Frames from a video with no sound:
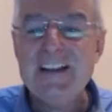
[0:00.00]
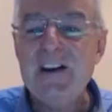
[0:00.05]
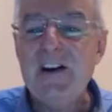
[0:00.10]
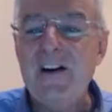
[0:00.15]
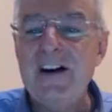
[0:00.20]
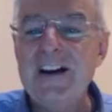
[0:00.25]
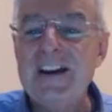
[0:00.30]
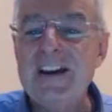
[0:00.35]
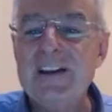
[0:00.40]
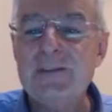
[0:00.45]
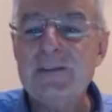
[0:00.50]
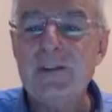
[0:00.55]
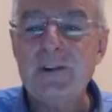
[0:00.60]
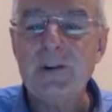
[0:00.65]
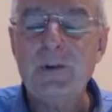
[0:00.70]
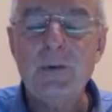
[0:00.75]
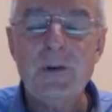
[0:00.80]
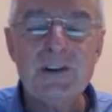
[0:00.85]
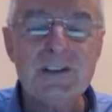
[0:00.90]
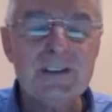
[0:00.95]
I have got
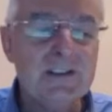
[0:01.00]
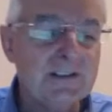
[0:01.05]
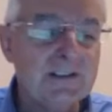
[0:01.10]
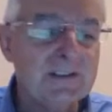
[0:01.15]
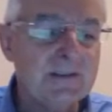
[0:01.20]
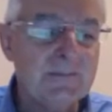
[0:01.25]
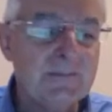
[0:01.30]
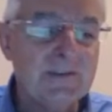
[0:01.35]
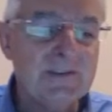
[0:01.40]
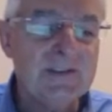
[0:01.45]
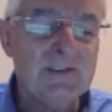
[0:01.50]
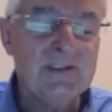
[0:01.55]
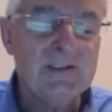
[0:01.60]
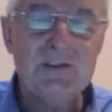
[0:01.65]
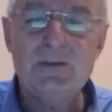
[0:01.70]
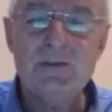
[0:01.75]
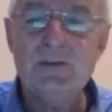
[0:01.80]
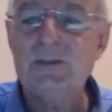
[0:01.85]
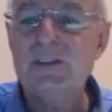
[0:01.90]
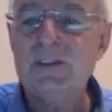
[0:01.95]
quite a lot of money
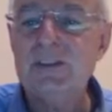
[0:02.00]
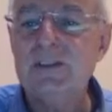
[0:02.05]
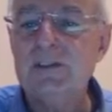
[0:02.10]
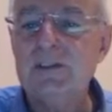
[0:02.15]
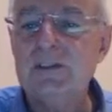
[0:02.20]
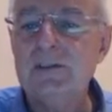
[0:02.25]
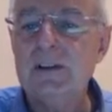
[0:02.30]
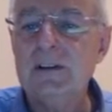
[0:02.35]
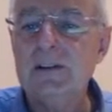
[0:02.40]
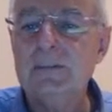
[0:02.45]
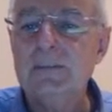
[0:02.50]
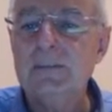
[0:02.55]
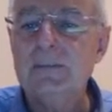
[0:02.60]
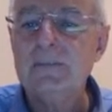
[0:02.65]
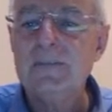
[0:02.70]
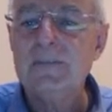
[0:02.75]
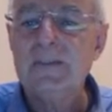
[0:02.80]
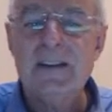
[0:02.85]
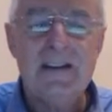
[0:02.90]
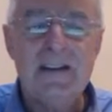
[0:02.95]
short the euro,
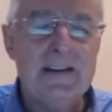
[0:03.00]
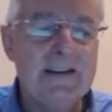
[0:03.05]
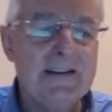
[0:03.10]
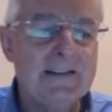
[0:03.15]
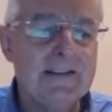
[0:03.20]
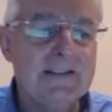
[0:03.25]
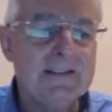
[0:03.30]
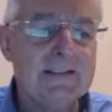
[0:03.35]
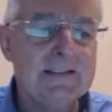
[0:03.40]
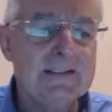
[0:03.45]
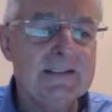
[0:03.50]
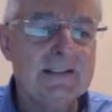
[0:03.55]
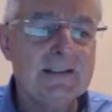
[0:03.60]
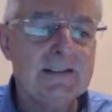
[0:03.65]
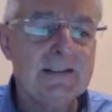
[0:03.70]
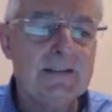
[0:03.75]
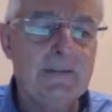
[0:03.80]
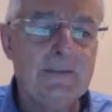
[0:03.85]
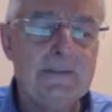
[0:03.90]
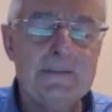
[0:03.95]
and
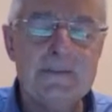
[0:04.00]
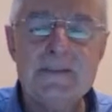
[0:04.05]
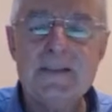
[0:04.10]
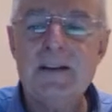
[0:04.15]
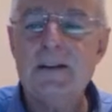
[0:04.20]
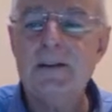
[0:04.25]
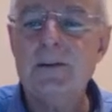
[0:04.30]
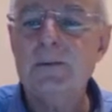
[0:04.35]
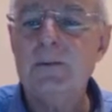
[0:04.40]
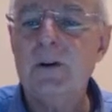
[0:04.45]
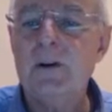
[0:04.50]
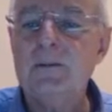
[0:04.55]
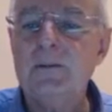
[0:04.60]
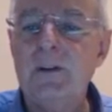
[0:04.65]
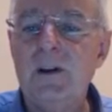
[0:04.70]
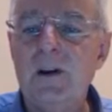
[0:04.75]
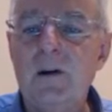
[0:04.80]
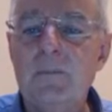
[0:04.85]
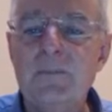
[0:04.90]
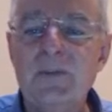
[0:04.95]
you know,
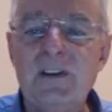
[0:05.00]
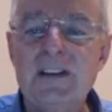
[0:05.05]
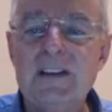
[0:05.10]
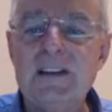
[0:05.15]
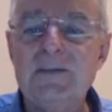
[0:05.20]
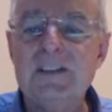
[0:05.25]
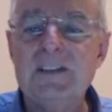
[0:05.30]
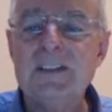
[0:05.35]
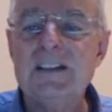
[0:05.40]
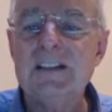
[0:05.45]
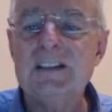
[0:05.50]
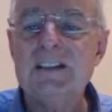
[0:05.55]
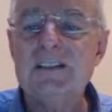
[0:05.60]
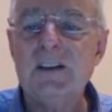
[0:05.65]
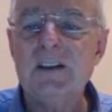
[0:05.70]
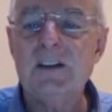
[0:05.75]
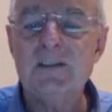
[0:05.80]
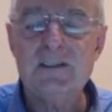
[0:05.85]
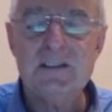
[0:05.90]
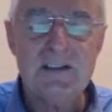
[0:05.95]
I believe it is
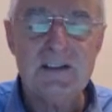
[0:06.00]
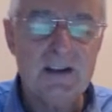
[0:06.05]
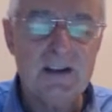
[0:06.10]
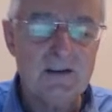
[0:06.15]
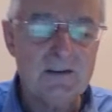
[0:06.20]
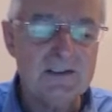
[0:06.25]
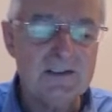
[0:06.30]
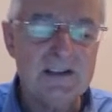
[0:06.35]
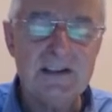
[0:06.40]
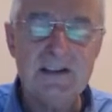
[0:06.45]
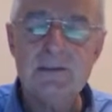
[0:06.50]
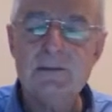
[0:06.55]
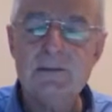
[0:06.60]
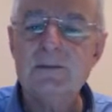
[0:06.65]
going to go down.